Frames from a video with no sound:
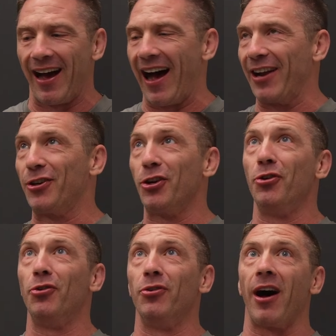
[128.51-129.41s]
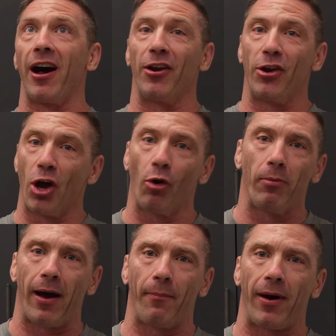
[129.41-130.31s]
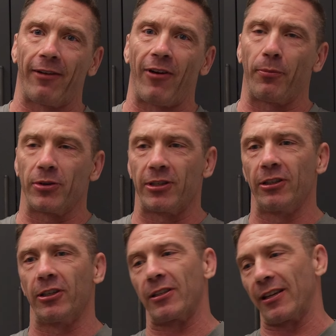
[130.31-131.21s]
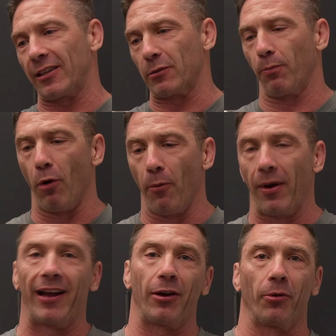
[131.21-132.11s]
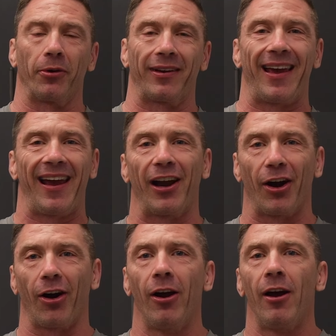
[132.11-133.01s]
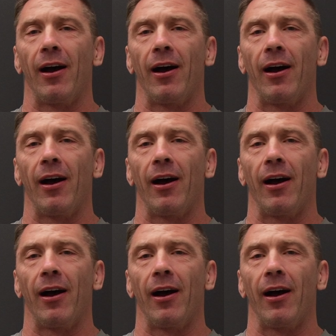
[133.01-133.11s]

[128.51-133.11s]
I do not know what my body fat percentage is at this moment. I don't really care.